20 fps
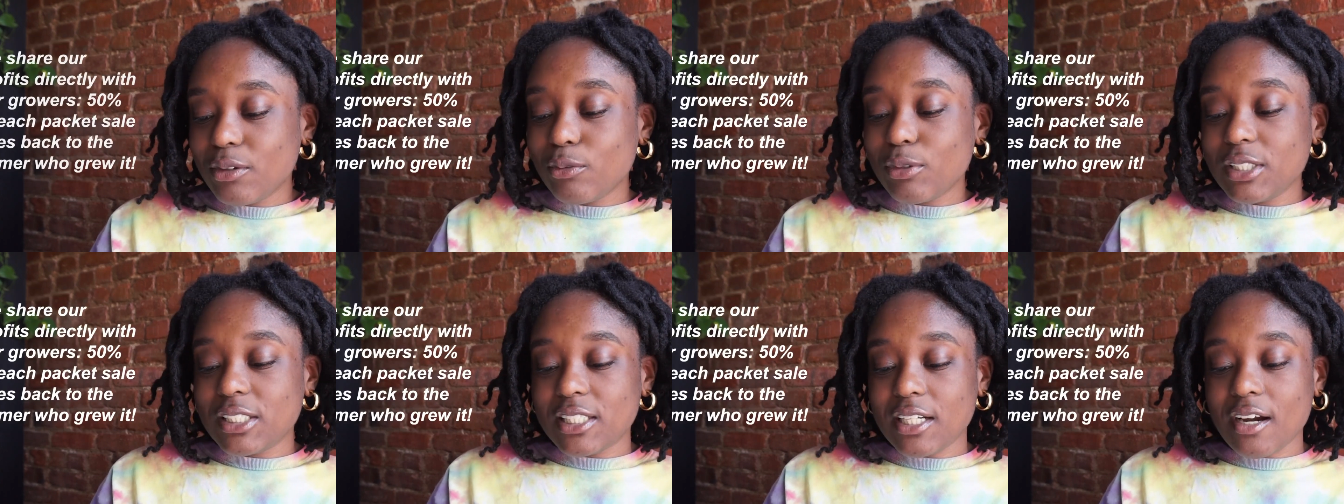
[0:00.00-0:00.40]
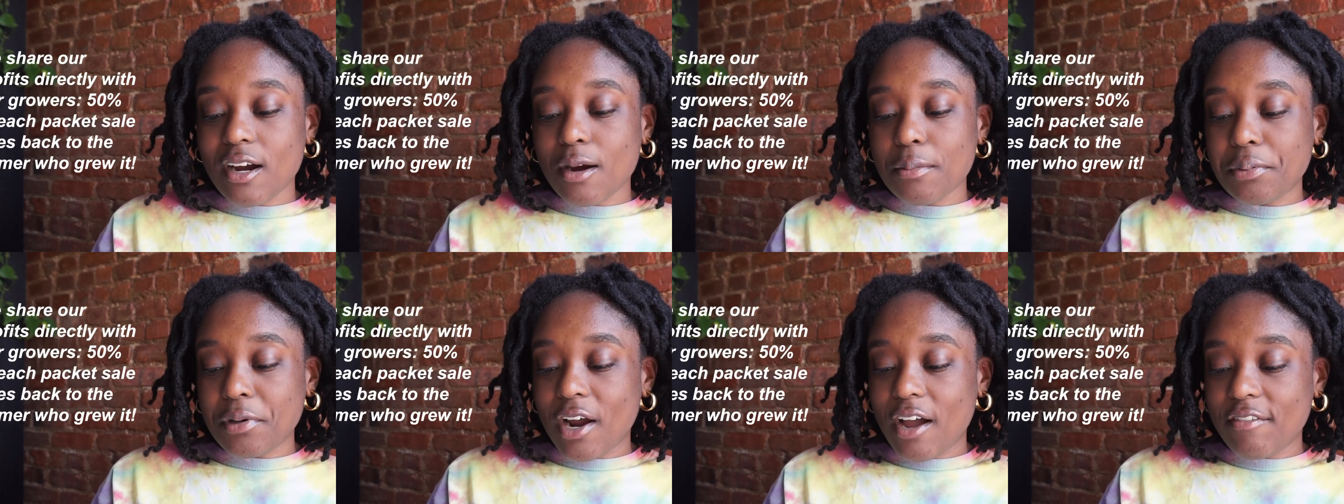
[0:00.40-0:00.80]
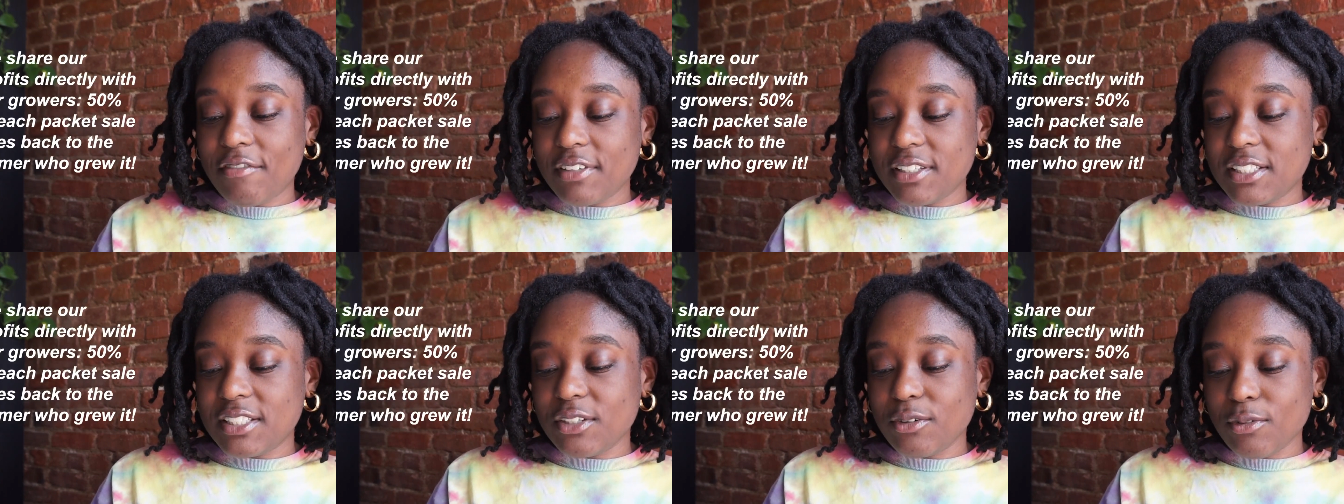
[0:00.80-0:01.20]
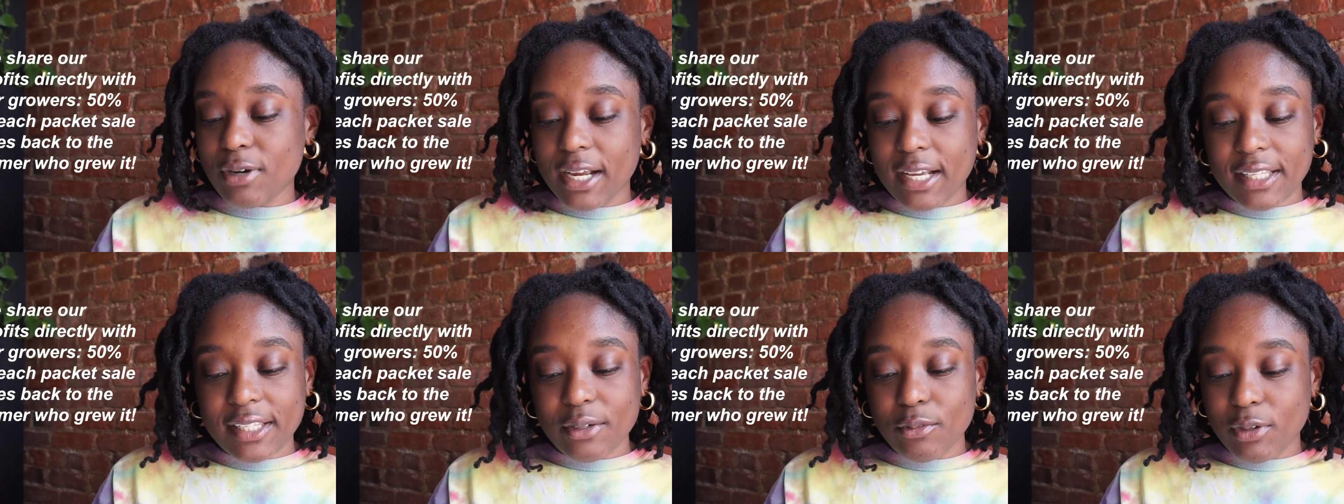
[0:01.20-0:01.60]
We share our profits
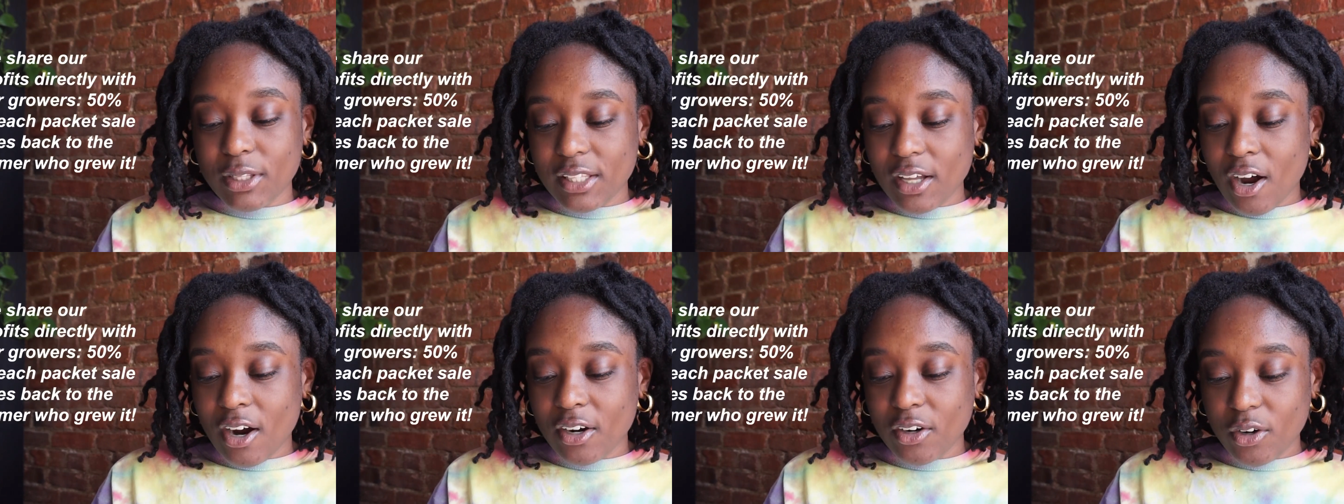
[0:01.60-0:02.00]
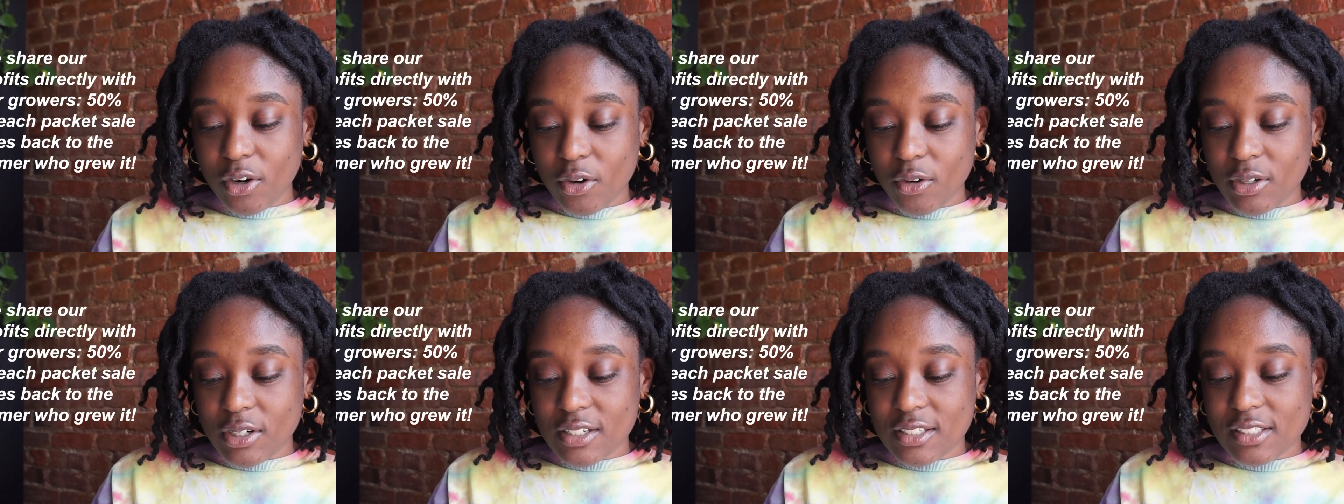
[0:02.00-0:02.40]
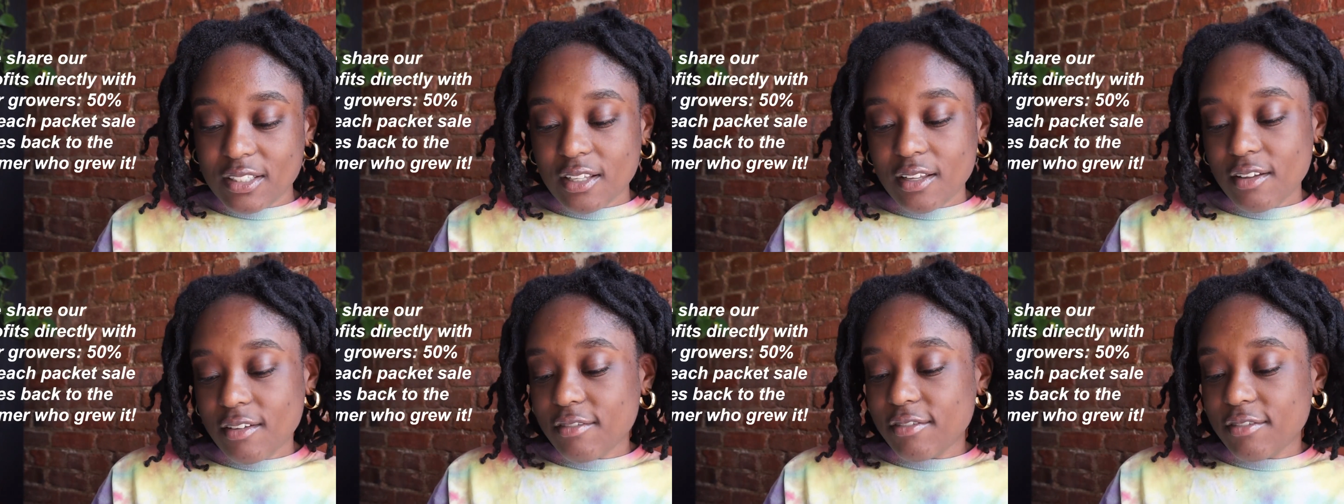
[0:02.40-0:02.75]
directly with our growers.